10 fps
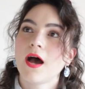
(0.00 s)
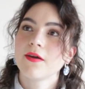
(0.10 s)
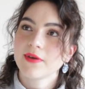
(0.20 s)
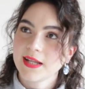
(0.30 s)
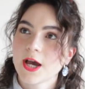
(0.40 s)

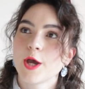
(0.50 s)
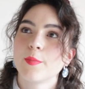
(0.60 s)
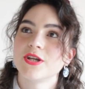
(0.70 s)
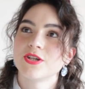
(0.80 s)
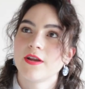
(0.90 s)
I really
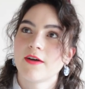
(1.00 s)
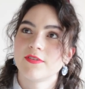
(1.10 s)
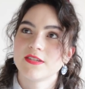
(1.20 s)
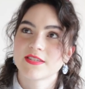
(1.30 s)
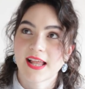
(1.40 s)
hope I don't have
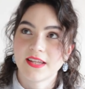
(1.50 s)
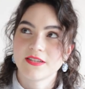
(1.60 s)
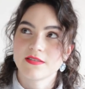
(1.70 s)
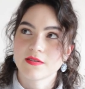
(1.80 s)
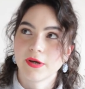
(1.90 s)
any
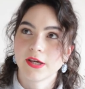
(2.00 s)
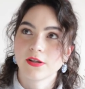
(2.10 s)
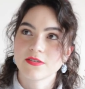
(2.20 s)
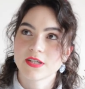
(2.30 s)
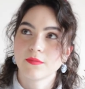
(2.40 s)
skeletons in my
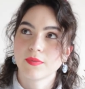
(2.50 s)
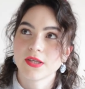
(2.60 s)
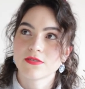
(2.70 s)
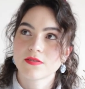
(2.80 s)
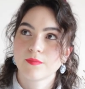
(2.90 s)
closet,
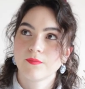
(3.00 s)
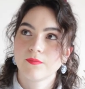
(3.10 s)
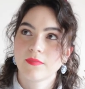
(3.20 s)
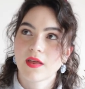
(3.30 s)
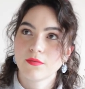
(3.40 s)
because
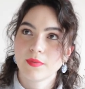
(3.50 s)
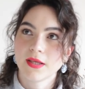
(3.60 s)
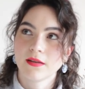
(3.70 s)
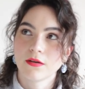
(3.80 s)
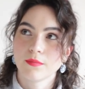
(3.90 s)
that would
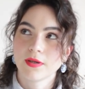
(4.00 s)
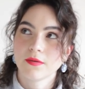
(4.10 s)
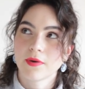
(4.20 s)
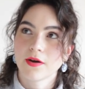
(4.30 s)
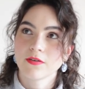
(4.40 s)
be a little bit
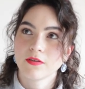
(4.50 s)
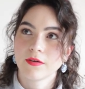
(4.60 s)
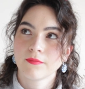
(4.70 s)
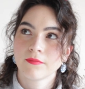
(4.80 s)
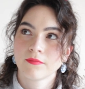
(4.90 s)
embarrassing.